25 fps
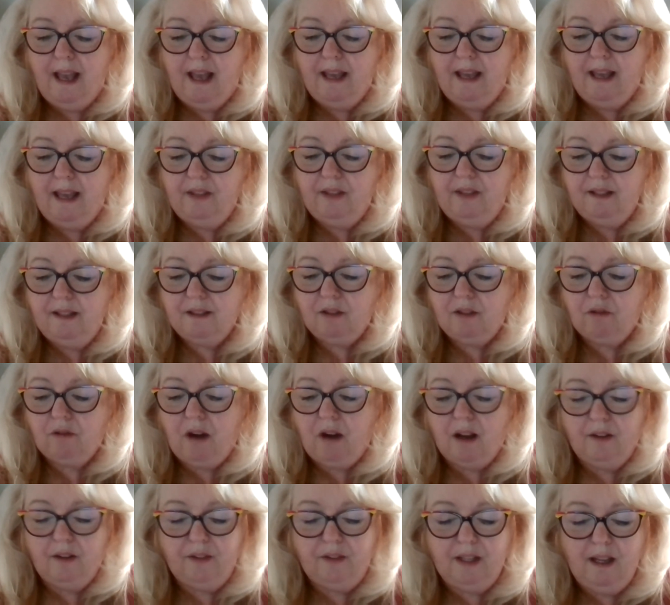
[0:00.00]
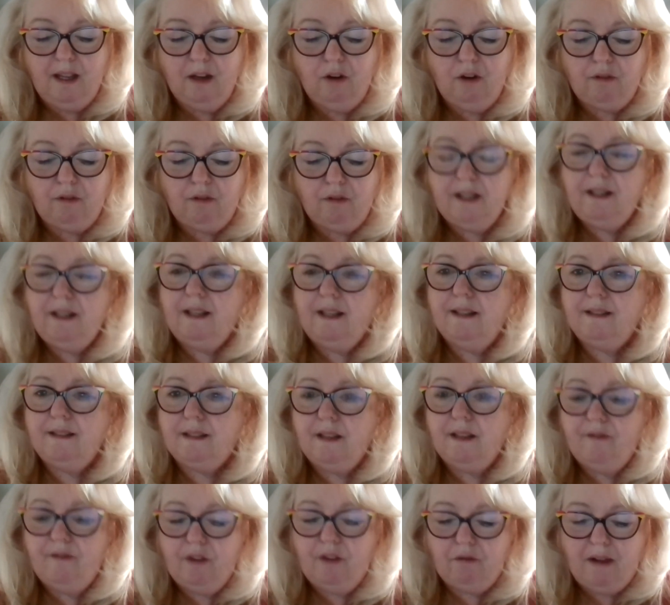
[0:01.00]
And these are all the
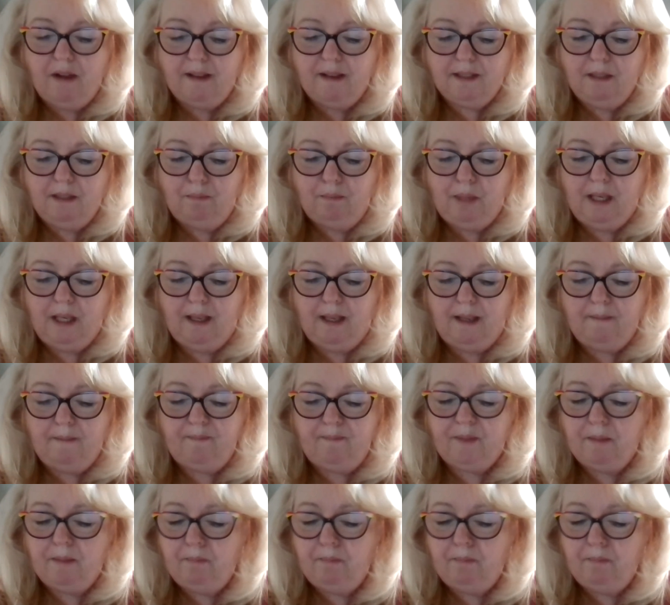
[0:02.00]
ingredients of the recipe: